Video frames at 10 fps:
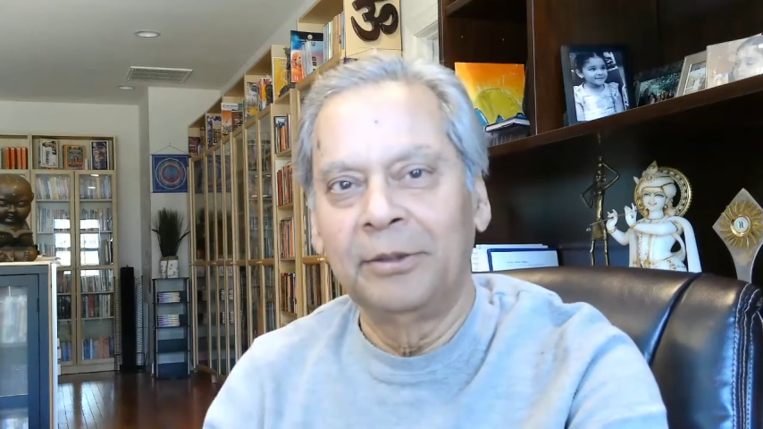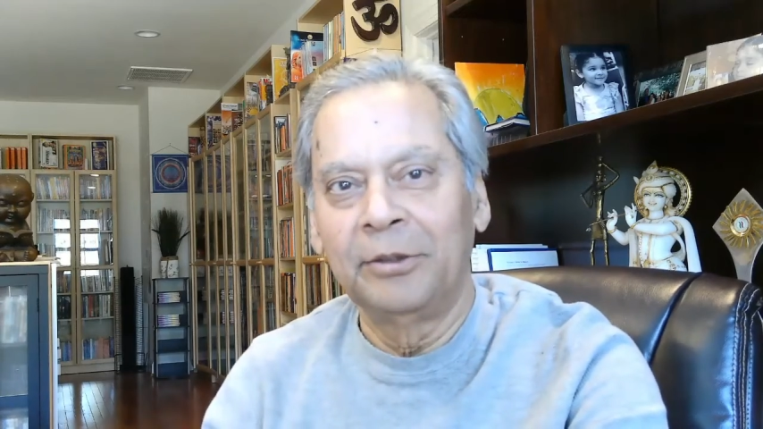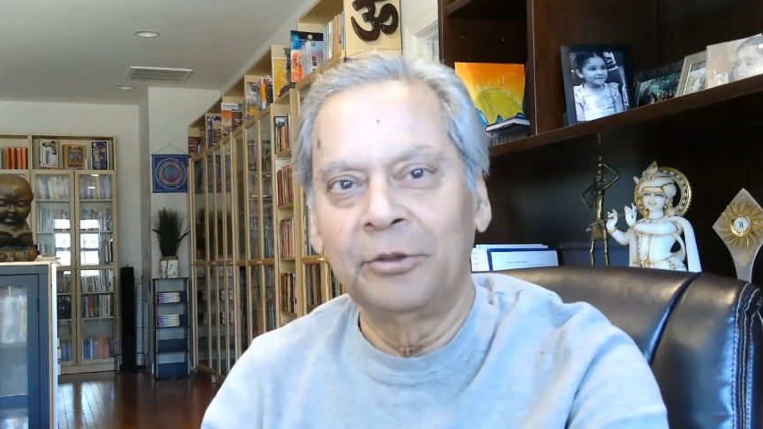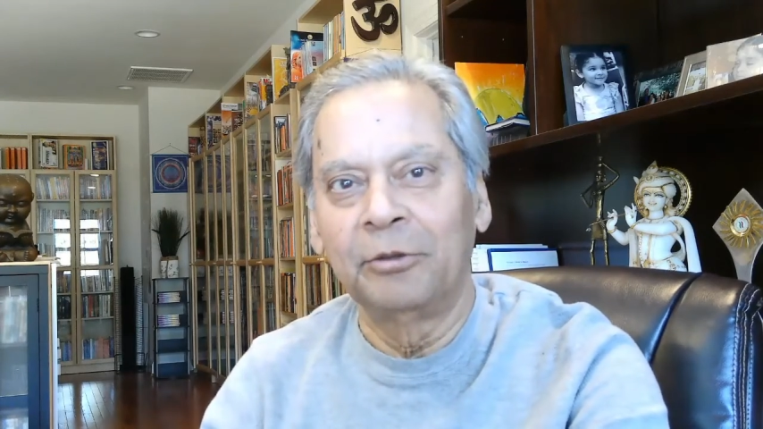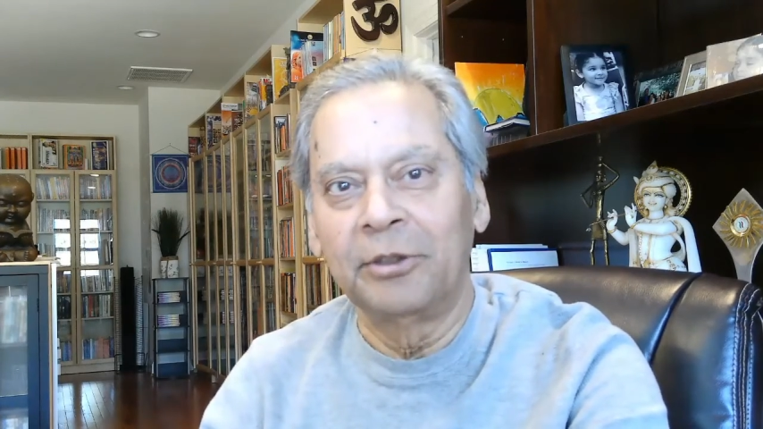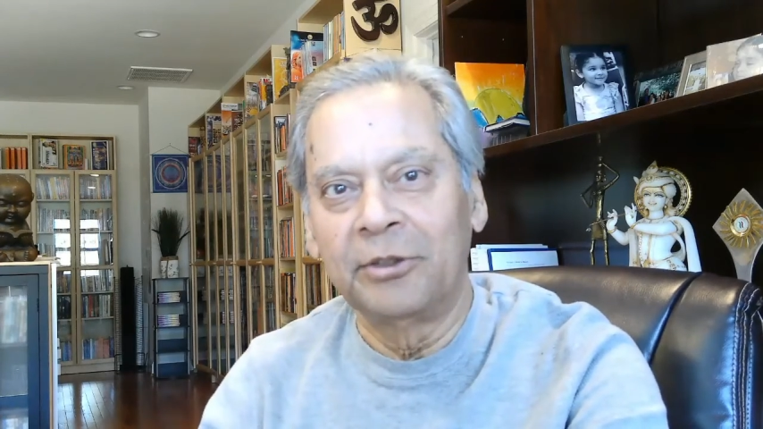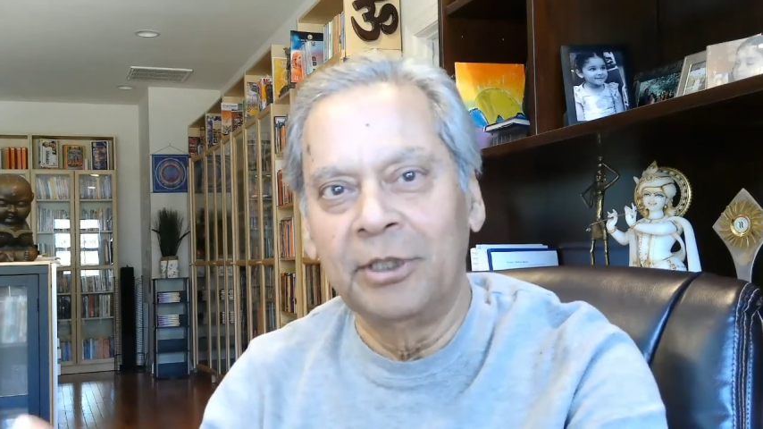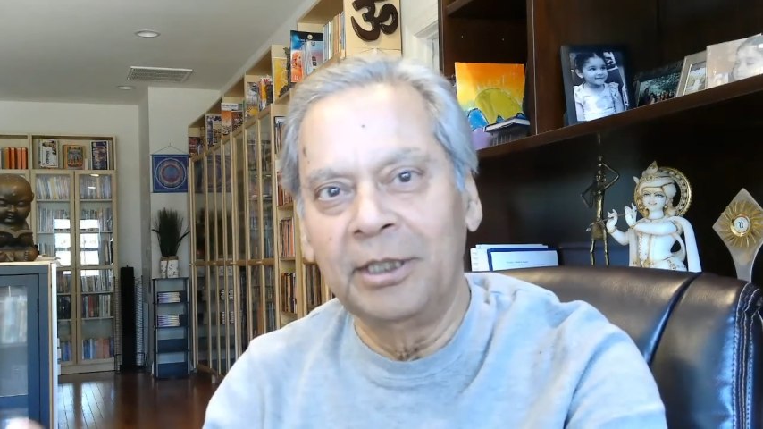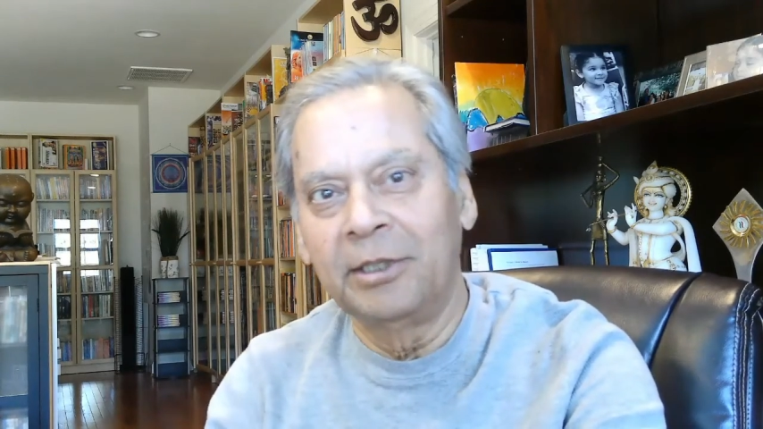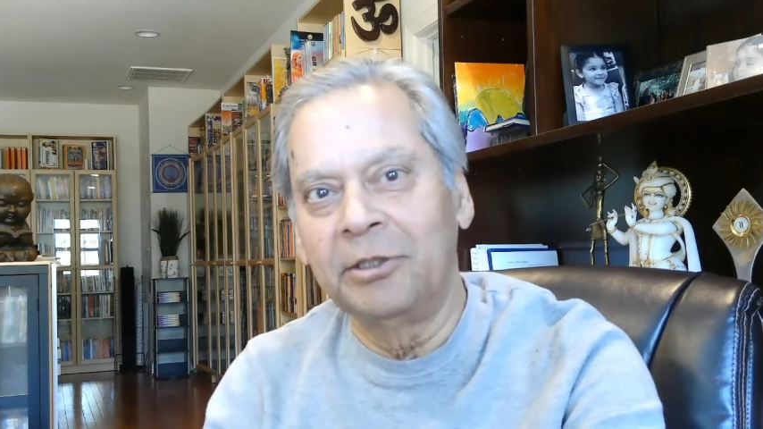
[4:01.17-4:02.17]
So the
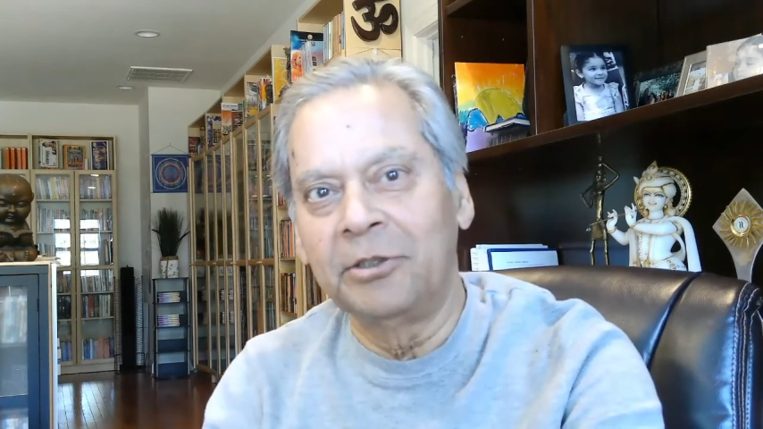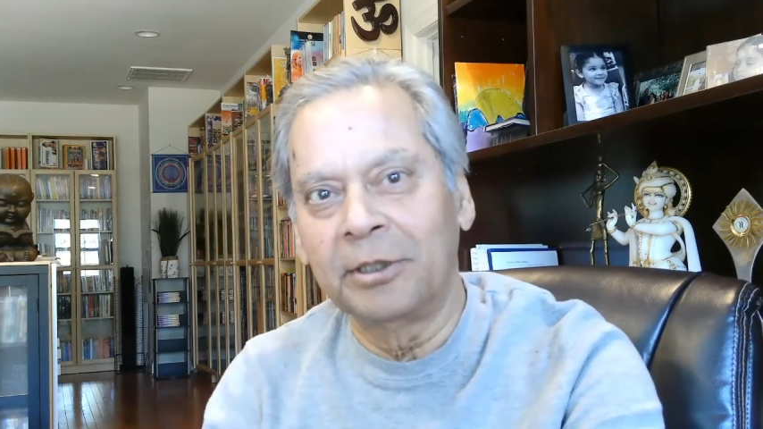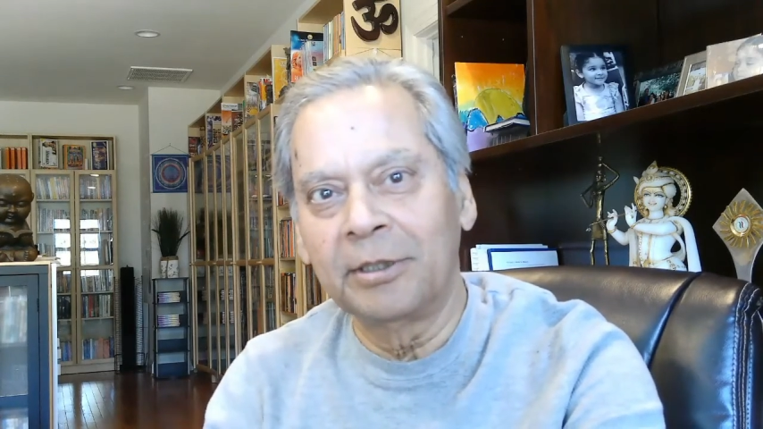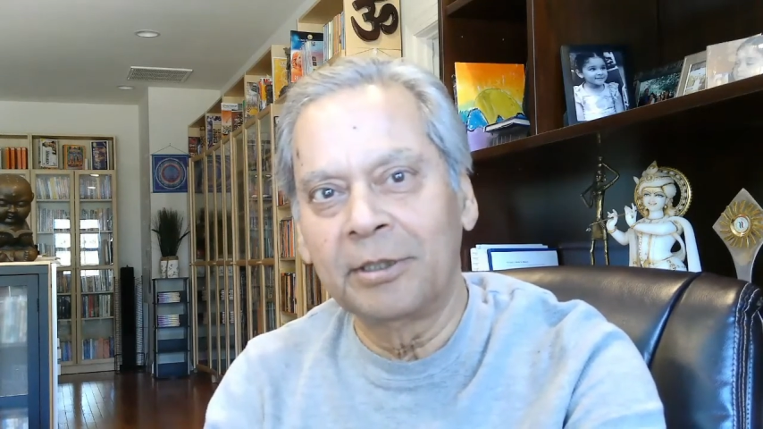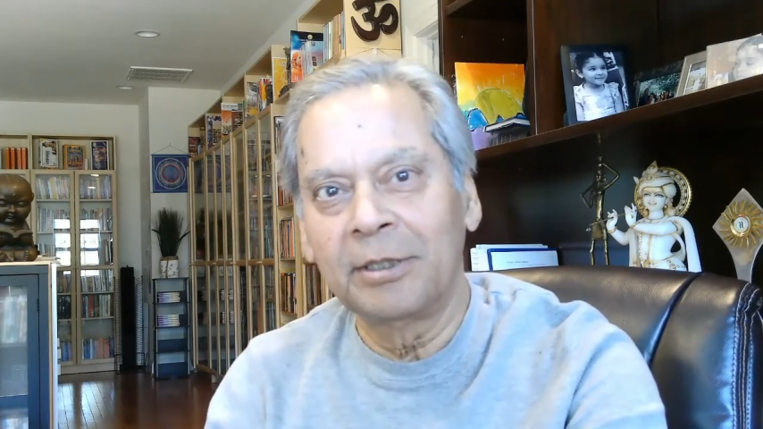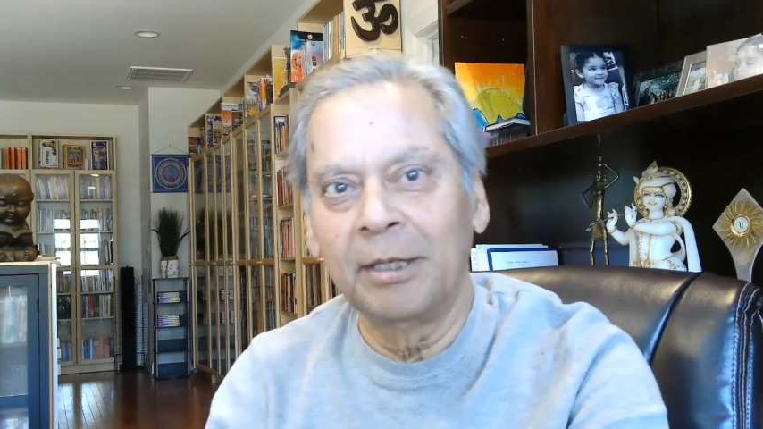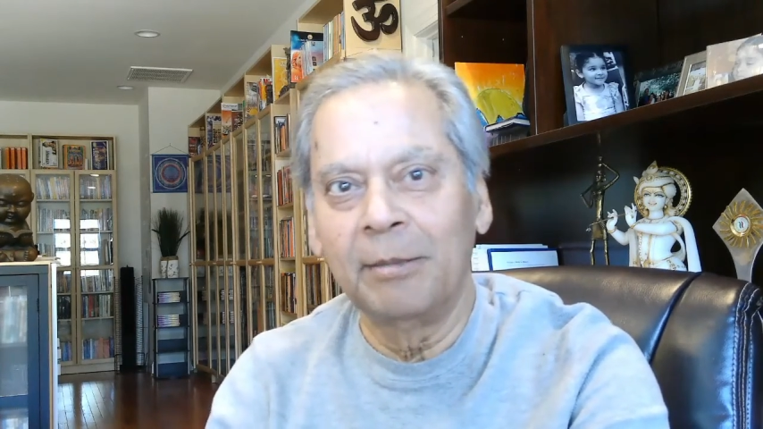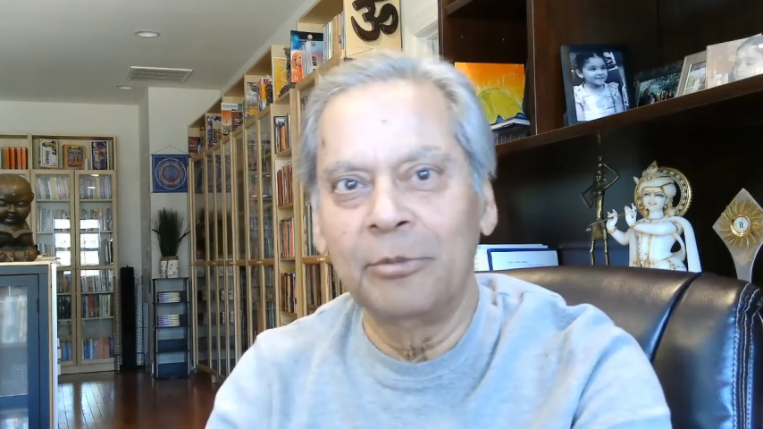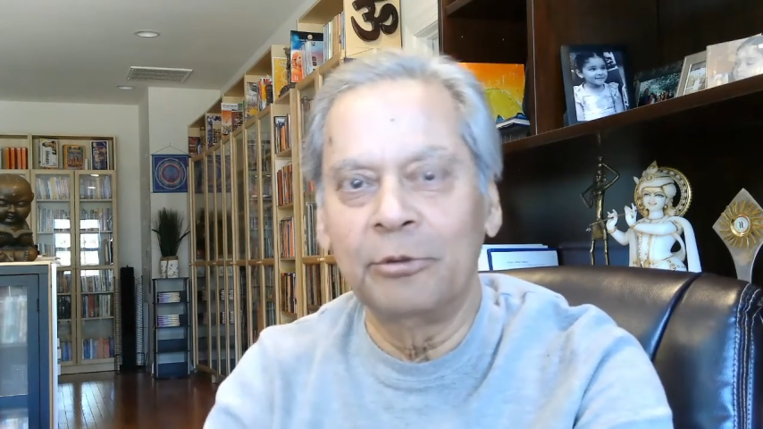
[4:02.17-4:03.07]
sea creatures come